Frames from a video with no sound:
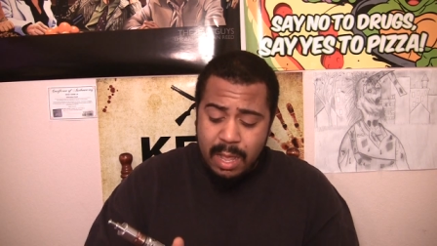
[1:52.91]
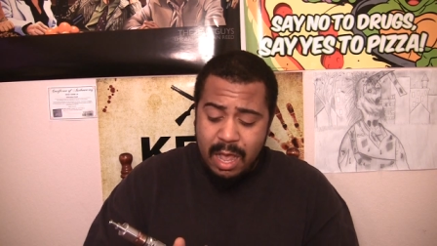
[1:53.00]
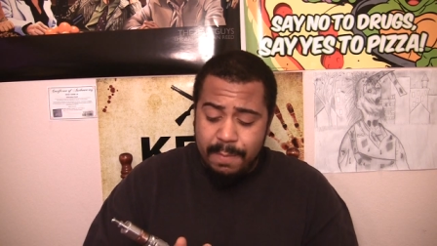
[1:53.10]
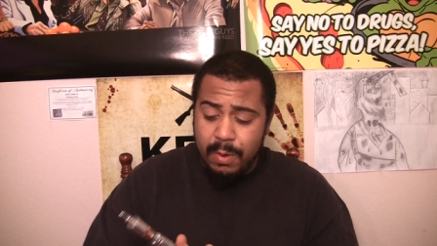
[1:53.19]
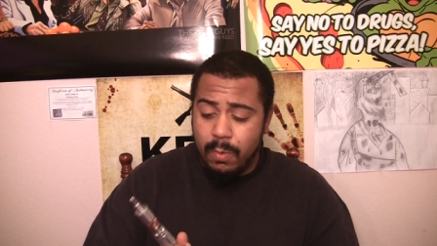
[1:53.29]

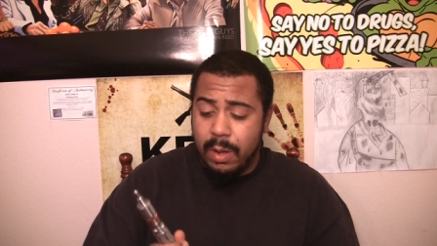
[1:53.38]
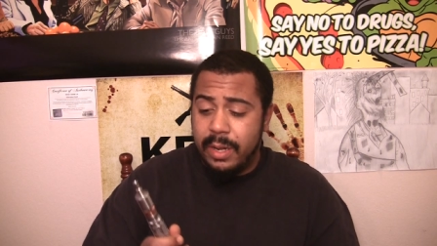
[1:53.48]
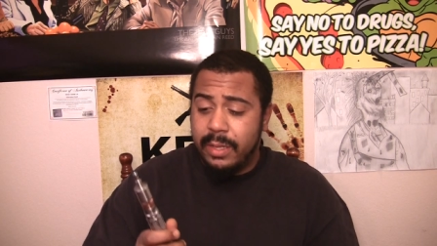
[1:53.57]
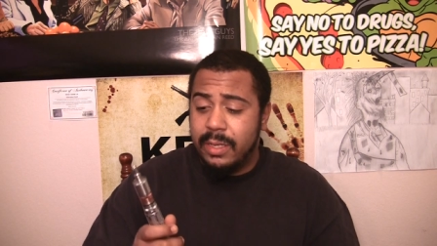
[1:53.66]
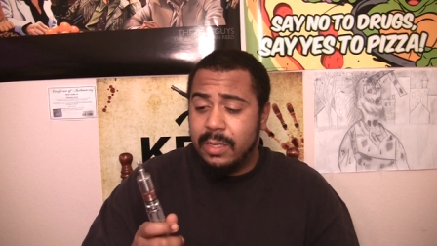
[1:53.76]
I've been
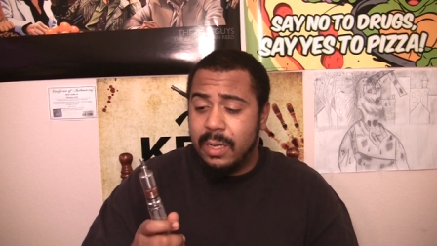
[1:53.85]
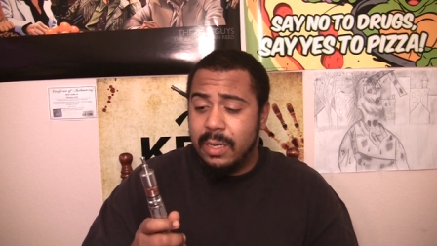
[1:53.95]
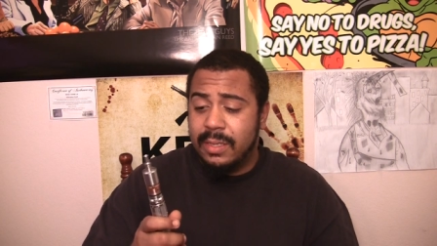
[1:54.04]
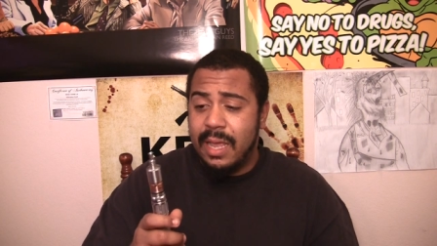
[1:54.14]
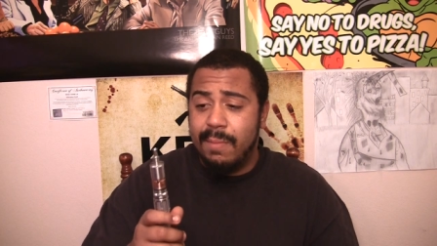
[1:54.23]
running this
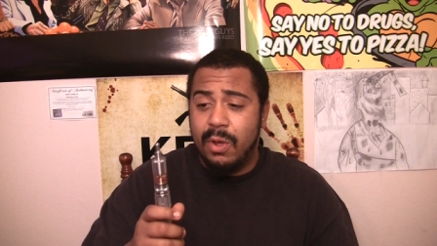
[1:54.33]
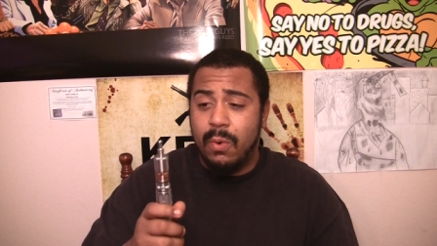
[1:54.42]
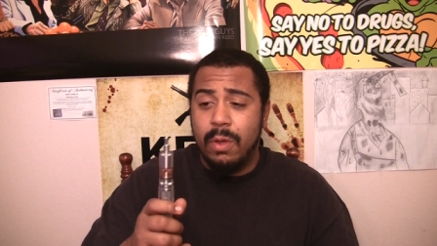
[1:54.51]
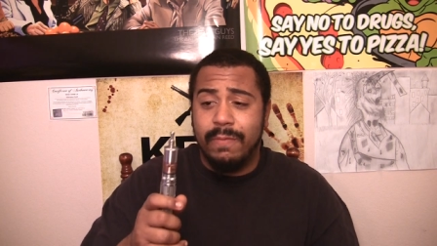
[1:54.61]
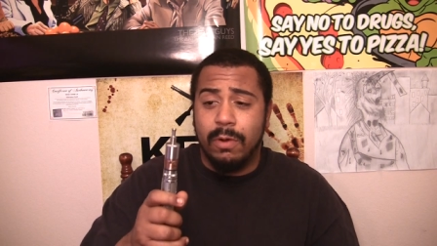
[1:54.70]
same
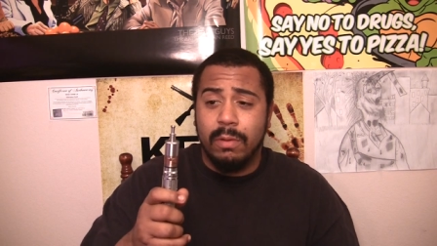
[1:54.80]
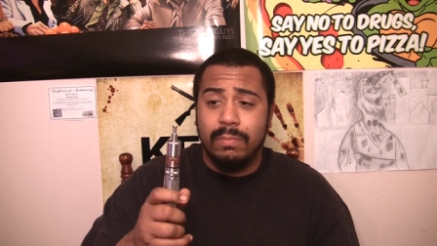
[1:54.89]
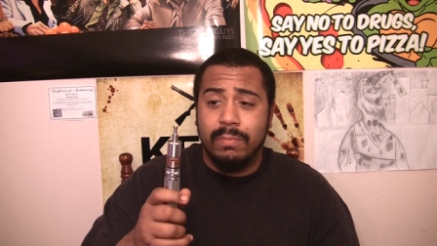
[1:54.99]
coil for